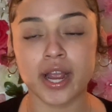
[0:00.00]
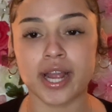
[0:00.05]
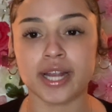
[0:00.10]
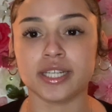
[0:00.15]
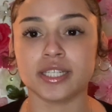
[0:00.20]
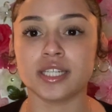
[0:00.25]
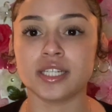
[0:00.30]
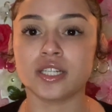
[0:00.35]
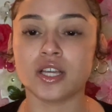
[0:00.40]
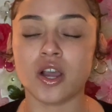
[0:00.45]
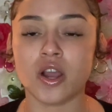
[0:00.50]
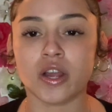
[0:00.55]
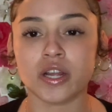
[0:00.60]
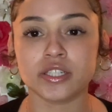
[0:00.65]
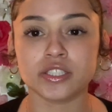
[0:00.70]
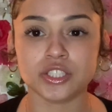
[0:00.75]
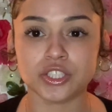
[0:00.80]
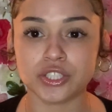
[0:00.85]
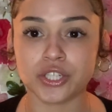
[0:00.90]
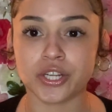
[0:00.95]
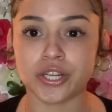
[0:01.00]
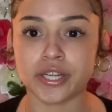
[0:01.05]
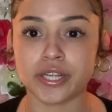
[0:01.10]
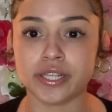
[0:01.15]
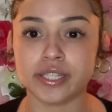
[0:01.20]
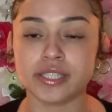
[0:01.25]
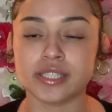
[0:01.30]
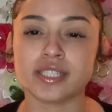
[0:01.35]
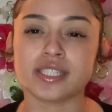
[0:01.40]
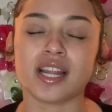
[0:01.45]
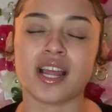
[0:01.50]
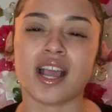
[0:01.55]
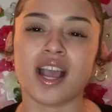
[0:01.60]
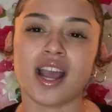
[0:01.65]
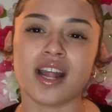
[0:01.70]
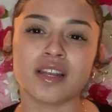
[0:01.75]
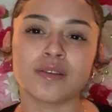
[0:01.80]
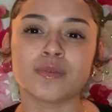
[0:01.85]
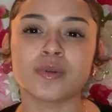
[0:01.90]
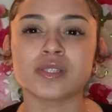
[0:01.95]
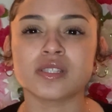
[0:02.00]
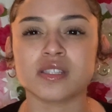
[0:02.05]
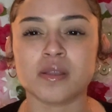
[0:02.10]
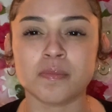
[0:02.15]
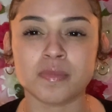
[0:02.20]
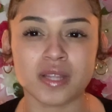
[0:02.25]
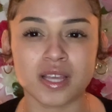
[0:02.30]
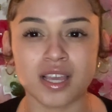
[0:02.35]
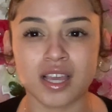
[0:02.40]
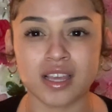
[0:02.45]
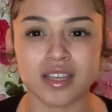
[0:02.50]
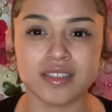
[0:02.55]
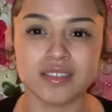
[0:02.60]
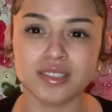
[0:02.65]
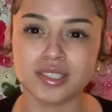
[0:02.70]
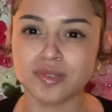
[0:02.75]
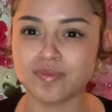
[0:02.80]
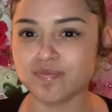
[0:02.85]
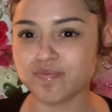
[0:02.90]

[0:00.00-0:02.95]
I need car insurance, and I kind of want something